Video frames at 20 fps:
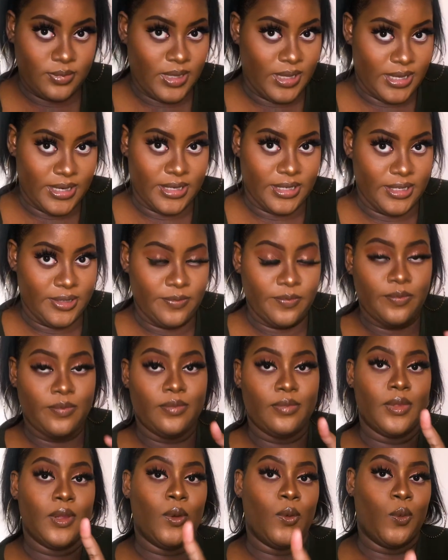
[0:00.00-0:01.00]
Honey,
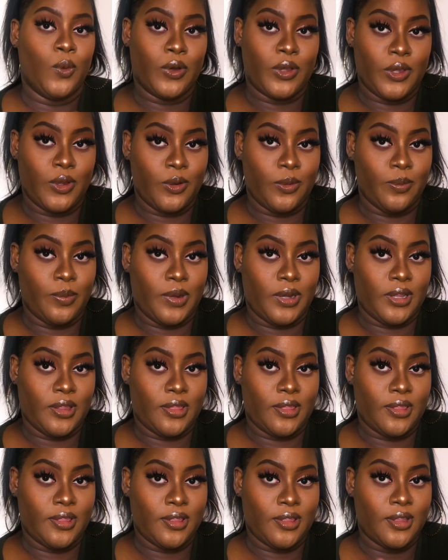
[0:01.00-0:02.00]
walk your own path,
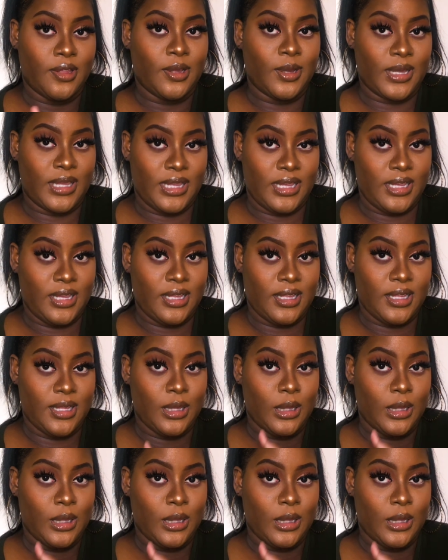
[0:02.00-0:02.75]
okay?